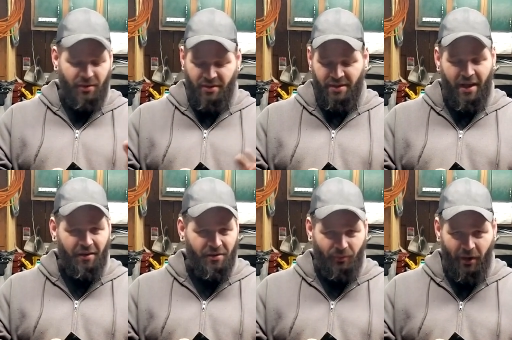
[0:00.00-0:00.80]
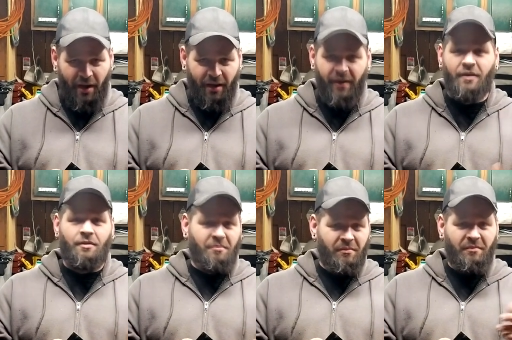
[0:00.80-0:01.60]
it's solid as a rock.
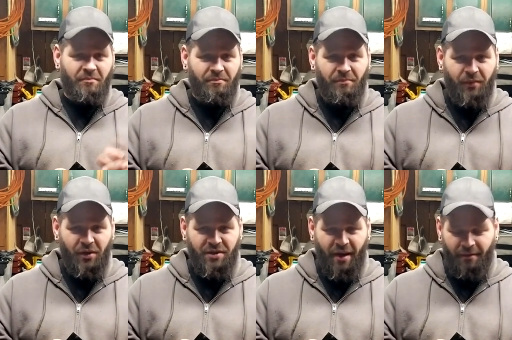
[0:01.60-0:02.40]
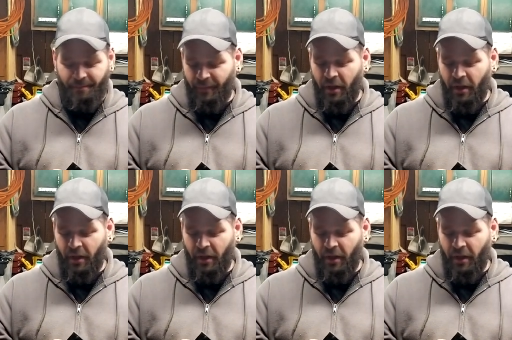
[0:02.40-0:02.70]
Good stuff.